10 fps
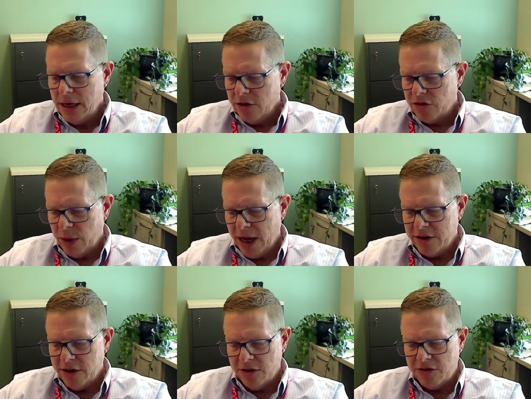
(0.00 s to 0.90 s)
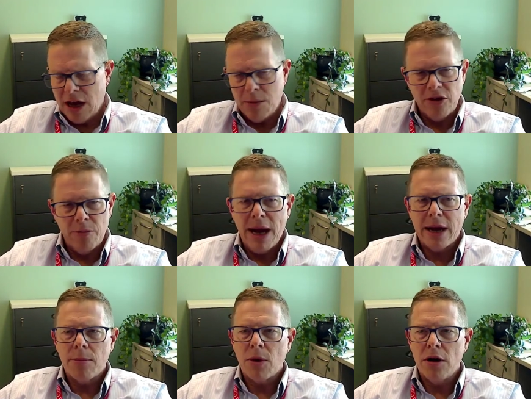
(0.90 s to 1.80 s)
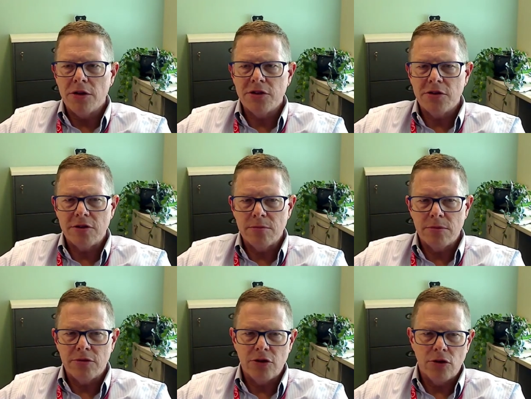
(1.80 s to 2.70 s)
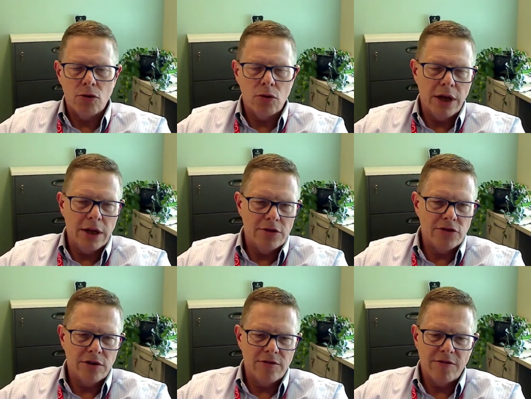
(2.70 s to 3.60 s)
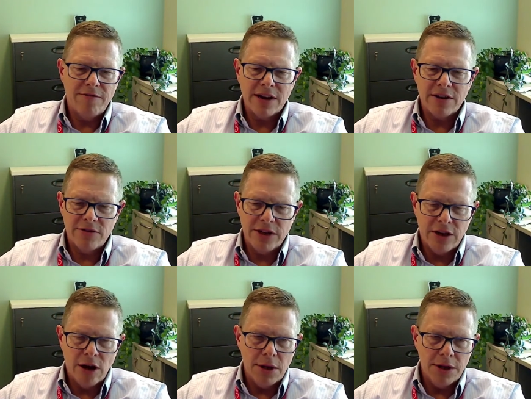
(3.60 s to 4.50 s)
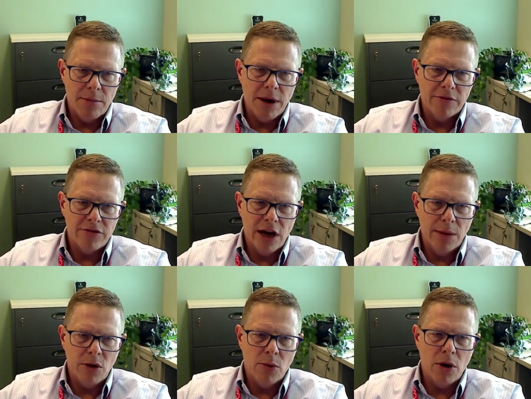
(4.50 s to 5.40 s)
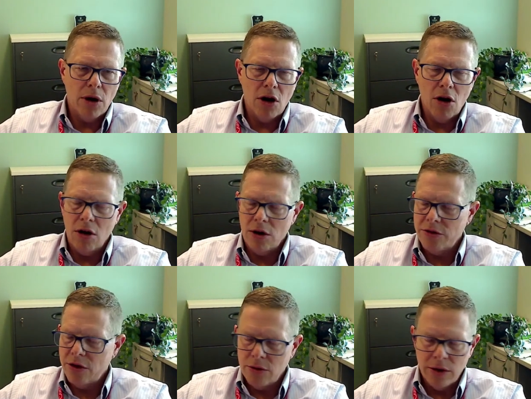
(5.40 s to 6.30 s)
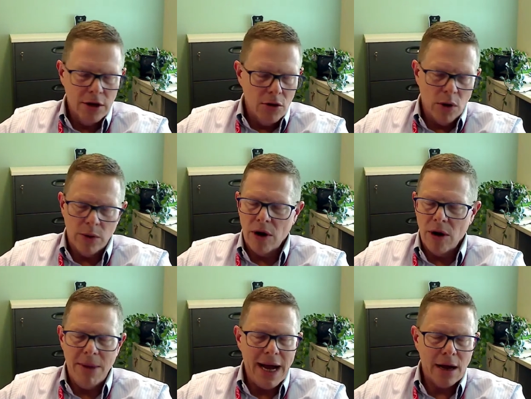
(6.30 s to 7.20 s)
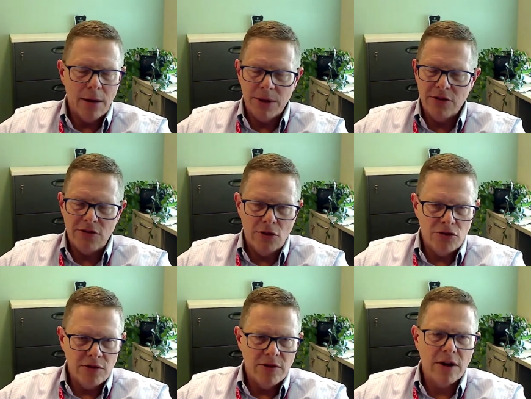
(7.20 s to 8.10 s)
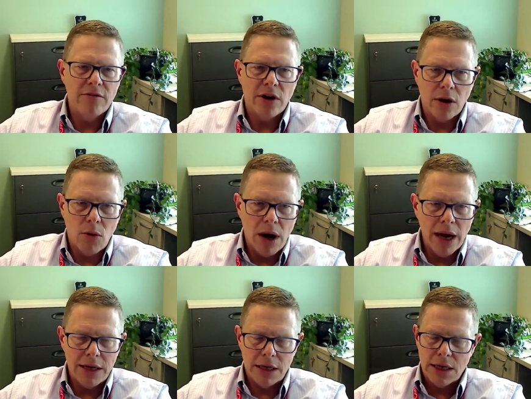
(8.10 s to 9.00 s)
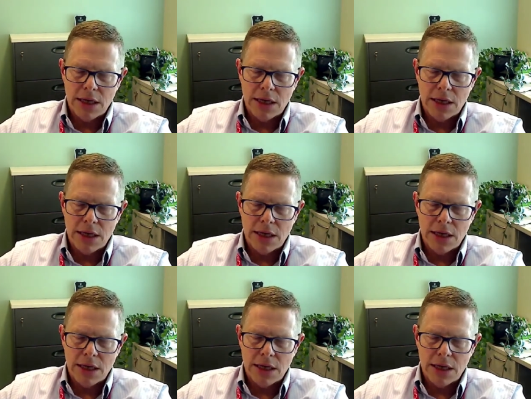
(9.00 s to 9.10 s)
So we had to establish a backup call system. So it sort of effectively doubled the amount of time that we're on call, although when we're on backup, it's usually very, very quiet.